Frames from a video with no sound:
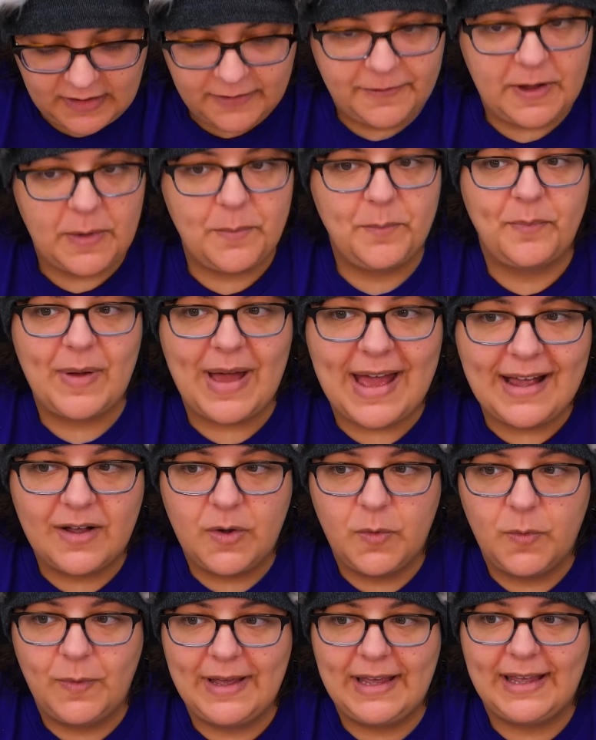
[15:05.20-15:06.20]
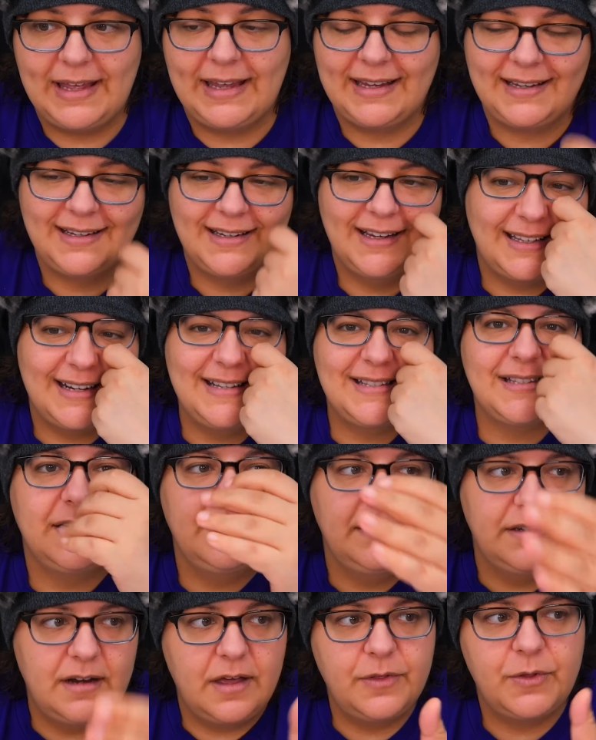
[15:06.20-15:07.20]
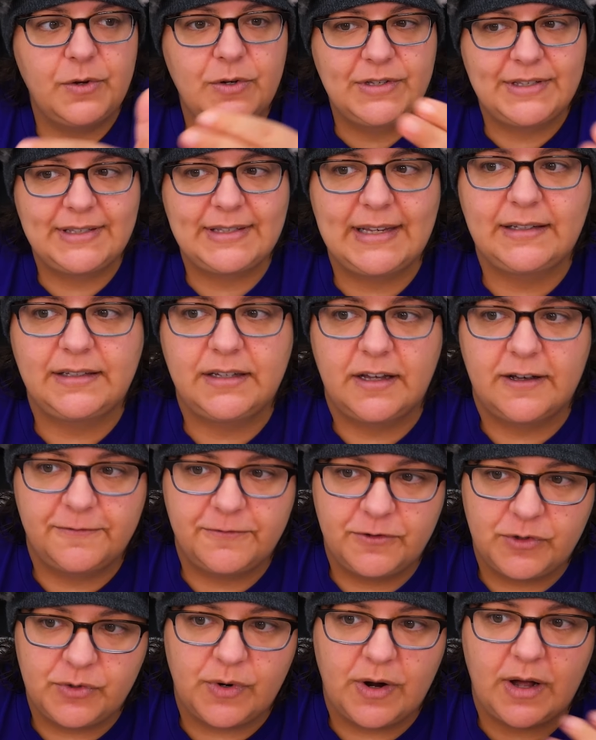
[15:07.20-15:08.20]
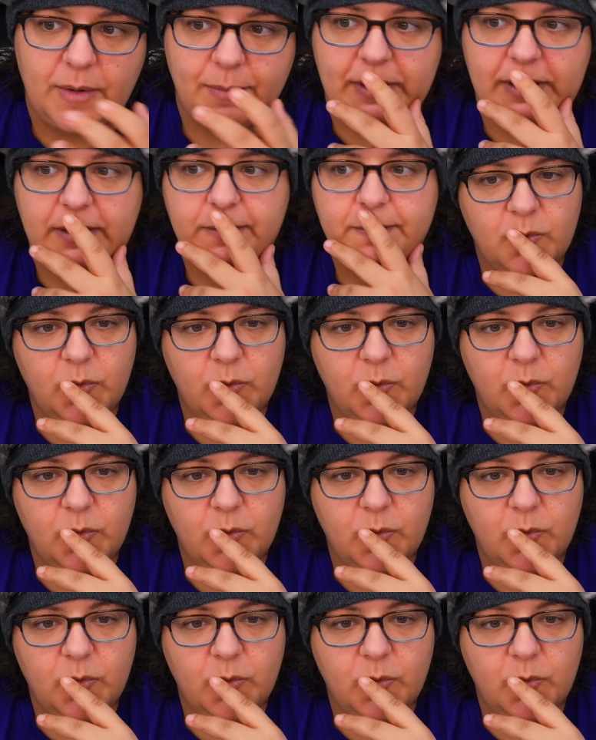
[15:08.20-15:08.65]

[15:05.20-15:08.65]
If I back away, that is another set of drama.